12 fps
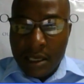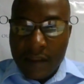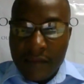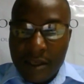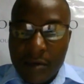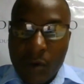
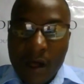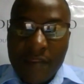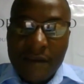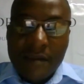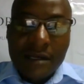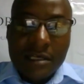I think
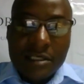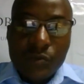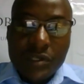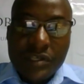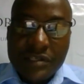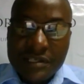one thing that
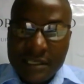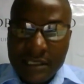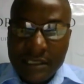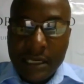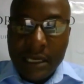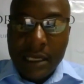we
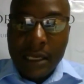see